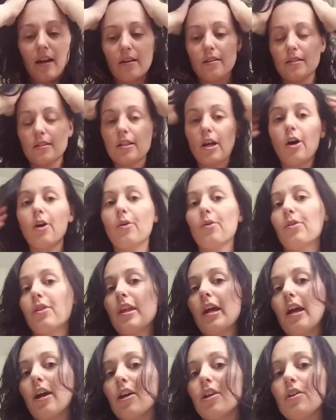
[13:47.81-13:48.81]
So
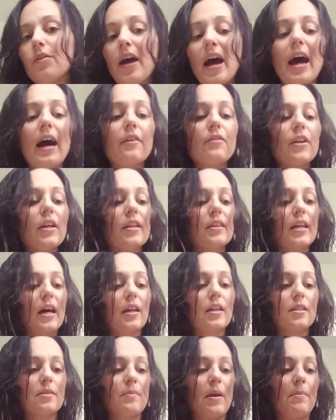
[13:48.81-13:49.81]
there you have it. That
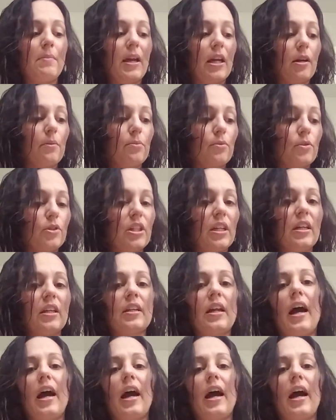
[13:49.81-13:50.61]
is my makeup routine.